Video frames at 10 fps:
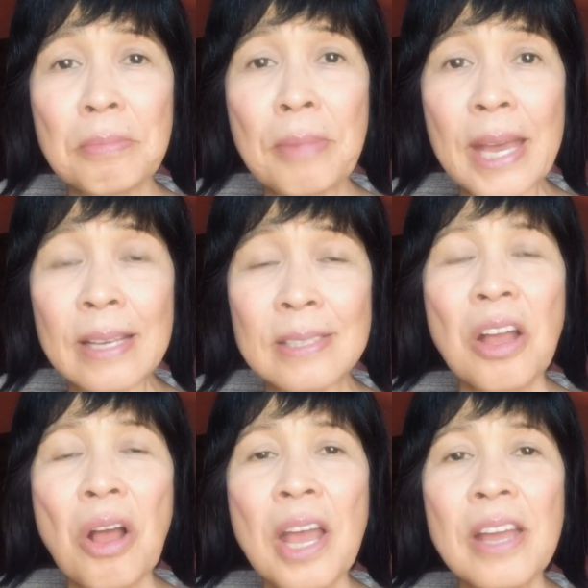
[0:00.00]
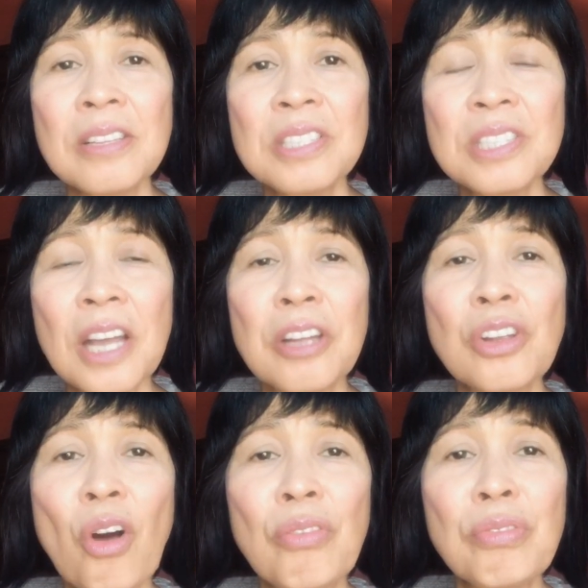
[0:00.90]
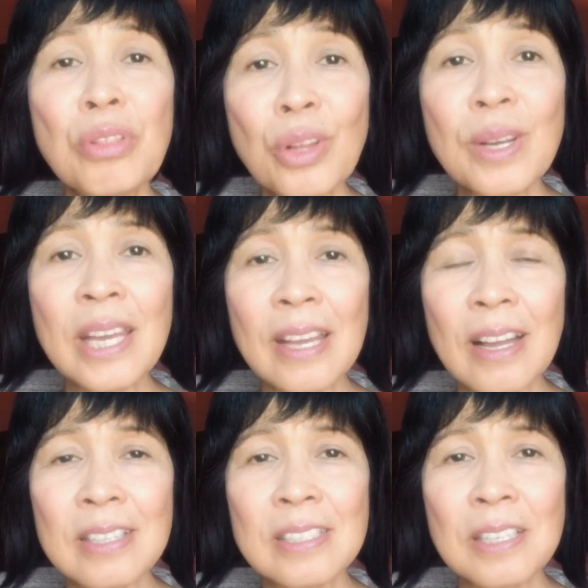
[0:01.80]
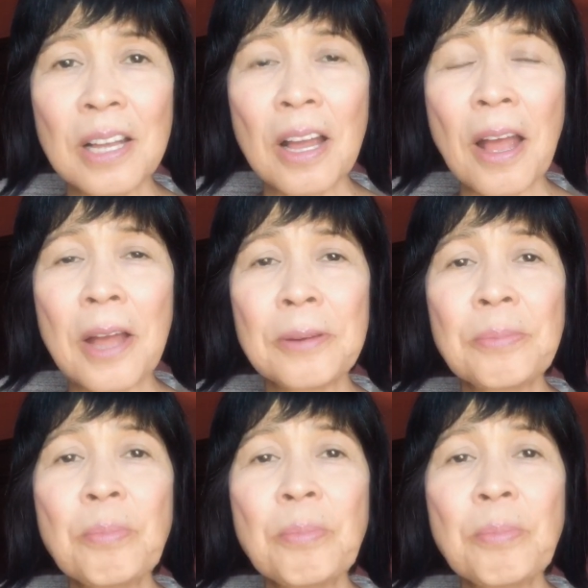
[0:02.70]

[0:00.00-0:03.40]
make instead of looking at and